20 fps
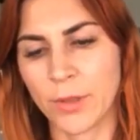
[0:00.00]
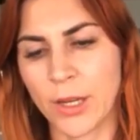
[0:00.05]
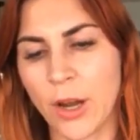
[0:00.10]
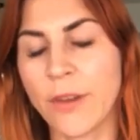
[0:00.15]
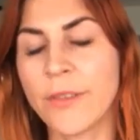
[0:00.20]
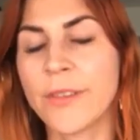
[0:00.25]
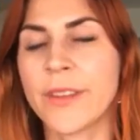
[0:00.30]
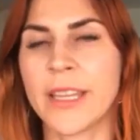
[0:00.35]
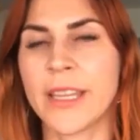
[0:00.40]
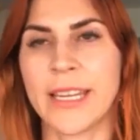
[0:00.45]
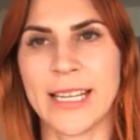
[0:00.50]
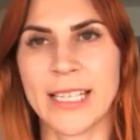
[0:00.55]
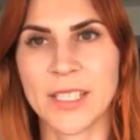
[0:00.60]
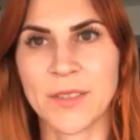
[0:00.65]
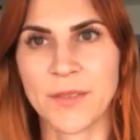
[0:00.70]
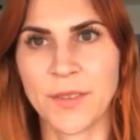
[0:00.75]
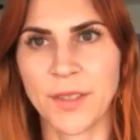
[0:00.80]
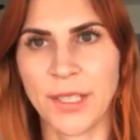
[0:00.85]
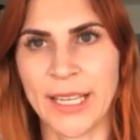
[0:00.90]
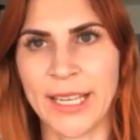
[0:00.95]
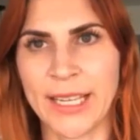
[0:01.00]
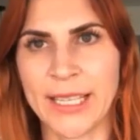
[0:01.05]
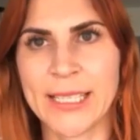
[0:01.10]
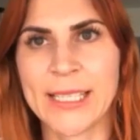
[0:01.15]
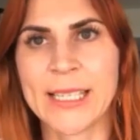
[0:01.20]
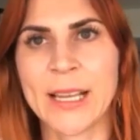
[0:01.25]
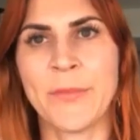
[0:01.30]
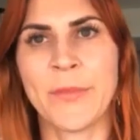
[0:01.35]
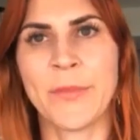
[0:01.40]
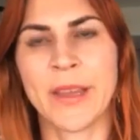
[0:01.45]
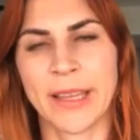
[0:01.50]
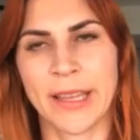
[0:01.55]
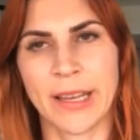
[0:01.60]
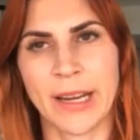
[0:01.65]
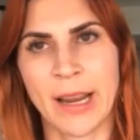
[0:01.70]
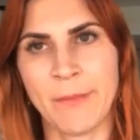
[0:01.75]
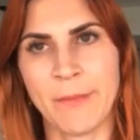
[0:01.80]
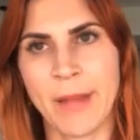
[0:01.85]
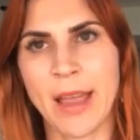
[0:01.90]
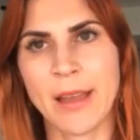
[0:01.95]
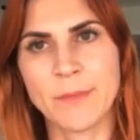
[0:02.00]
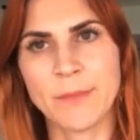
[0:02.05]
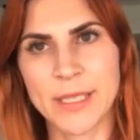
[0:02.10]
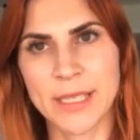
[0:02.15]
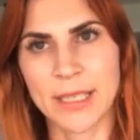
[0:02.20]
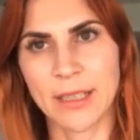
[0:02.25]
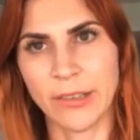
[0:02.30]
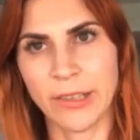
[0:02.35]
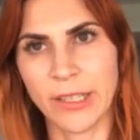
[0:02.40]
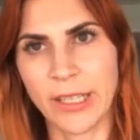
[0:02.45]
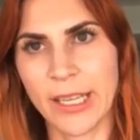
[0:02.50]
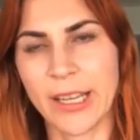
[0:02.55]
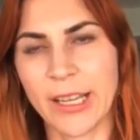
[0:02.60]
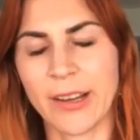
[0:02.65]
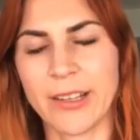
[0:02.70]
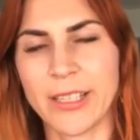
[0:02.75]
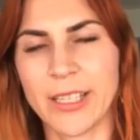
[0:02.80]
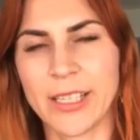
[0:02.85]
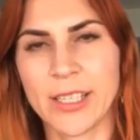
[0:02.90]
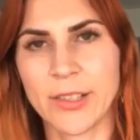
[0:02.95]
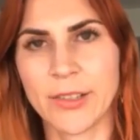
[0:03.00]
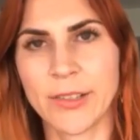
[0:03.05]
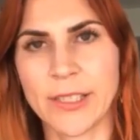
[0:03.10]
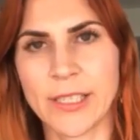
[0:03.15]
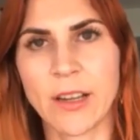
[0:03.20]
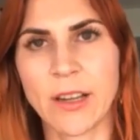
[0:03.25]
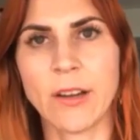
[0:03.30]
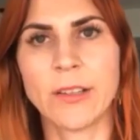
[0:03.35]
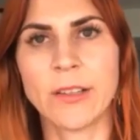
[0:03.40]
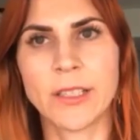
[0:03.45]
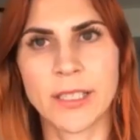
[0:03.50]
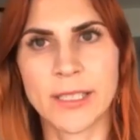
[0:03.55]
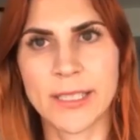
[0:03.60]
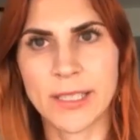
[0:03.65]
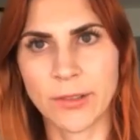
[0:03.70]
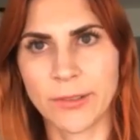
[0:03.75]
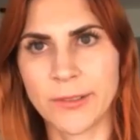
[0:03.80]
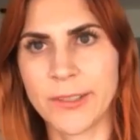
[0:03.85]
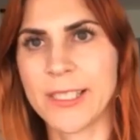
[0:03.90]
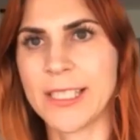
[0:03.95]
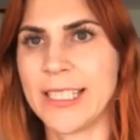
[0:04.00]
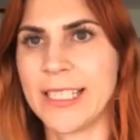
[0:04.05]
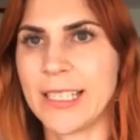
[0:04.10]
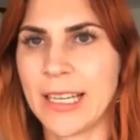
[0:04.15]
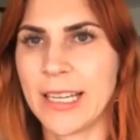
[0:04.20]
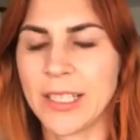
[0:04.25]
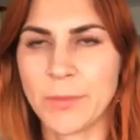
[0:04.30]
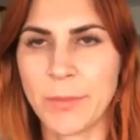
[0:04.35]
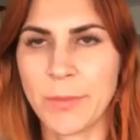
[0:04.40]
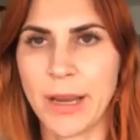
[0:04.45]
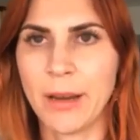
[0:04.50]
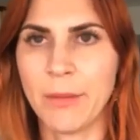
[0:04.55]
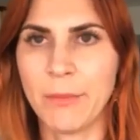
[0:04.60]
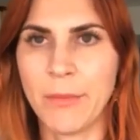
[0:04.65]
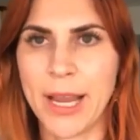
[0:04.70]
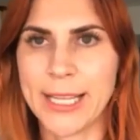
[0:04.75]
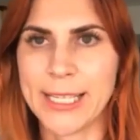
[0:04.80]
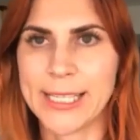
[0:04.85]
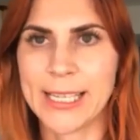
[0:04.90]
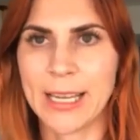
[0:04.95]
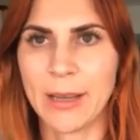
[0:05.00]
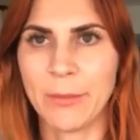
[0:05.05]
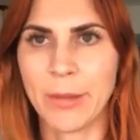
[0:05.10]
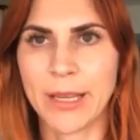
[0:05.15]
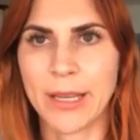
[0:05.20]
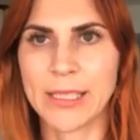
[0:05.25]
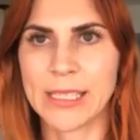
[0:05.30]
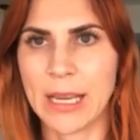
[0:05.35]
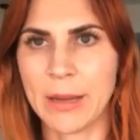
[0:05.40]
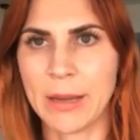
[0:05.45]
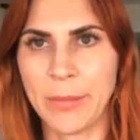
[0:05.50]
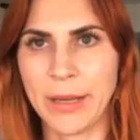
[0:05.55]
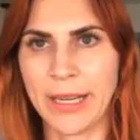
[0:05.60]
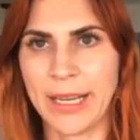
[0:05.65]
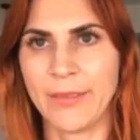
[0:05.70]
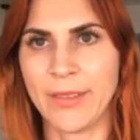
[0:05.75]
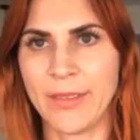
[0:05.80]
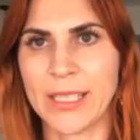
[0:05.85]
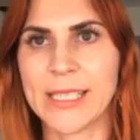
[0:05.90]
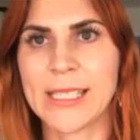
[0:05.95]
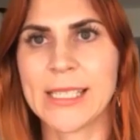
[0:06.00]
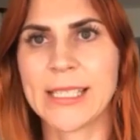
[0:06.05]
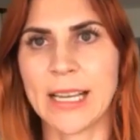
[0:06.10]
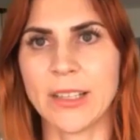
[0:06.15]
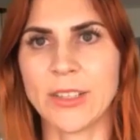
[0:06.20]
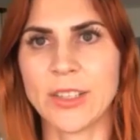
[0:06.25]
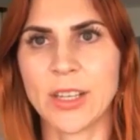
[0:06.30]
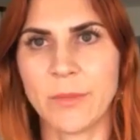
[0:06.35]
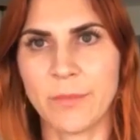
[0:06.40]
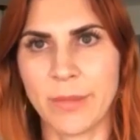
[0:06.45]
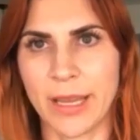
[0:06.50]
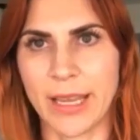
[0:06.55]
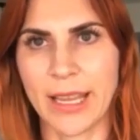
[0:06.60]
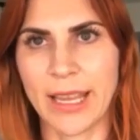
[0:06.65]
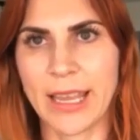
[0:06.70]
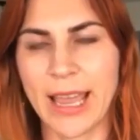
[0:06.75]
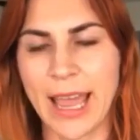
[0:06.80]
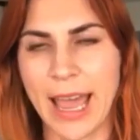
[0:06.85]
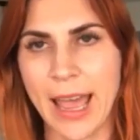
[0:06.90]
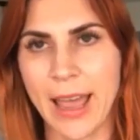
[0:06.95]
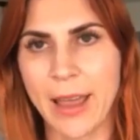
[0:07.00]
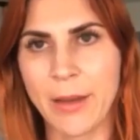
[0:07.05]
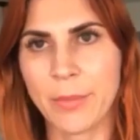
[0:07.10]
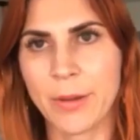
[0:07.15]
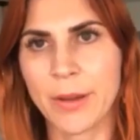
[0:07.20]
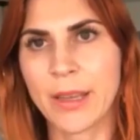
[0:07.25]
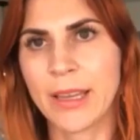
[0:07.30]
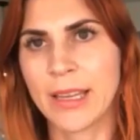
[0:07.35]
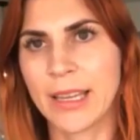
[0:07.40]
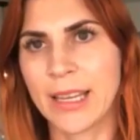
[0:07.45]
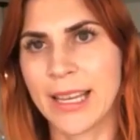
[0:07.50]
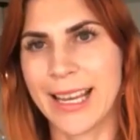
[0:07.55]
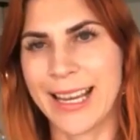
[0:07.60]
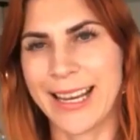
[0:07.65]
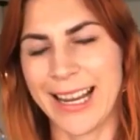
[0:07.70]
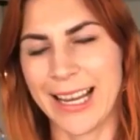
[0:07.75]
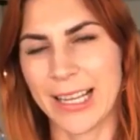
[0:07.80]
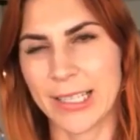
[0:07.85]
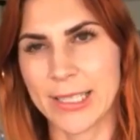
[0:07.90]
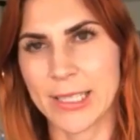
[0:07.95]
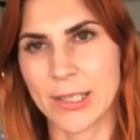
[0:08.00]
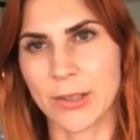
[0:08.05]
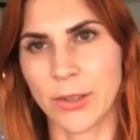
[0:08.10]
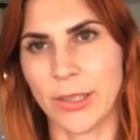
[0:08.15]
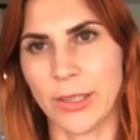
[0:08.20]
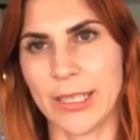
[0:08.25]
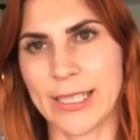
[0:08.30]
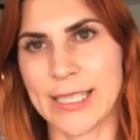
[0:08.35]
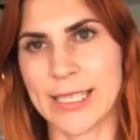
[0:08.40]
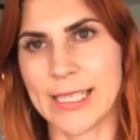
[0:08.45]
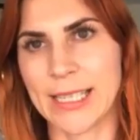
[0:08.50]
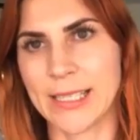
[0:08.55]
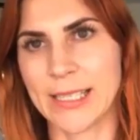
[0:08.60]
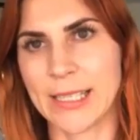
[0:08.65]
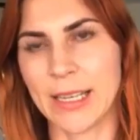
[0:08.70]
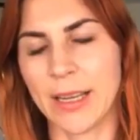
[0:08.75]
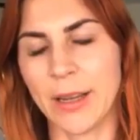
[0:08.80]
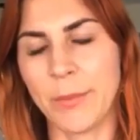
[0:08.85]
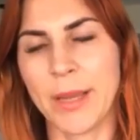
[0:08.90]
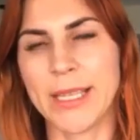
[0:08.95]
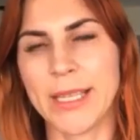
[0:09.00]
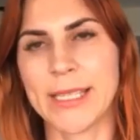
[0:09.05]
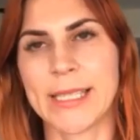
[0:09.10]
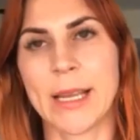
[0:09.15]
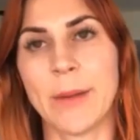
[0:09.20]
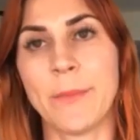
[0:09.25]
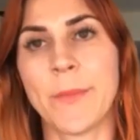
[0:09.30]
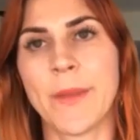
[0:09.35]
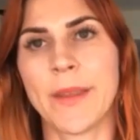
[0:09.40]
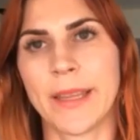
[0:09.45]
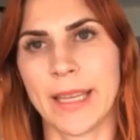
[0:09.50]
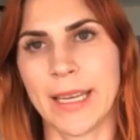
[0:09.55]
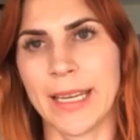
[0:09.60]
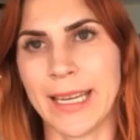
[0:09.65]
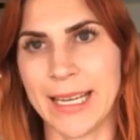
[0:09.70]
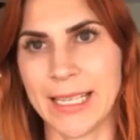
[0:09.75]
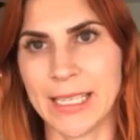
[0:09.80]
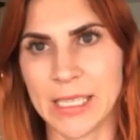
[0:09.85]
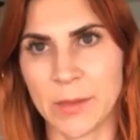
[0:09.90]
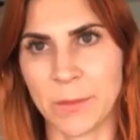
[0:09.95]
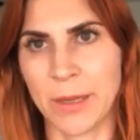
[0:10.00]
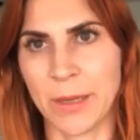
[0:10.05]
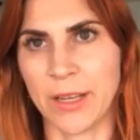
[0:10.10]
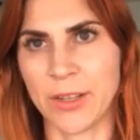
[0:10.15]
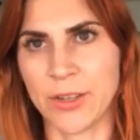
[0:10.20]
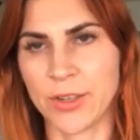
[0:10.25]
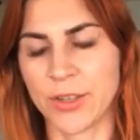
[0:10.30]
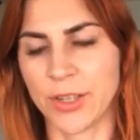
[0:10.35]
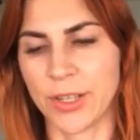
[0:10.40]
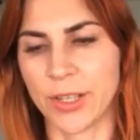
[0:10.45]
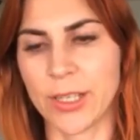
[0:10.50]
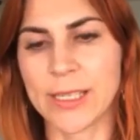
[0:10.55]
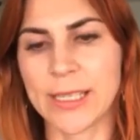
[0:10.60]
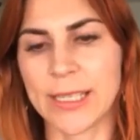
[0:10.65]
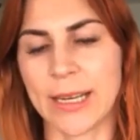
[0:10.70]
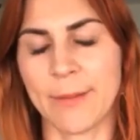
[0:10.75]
over the next few years, something that I'm absolutely going to do is go into schools and teach money mindset, because I believe it's such a big gap in our schooling system and something that needs to be introduced.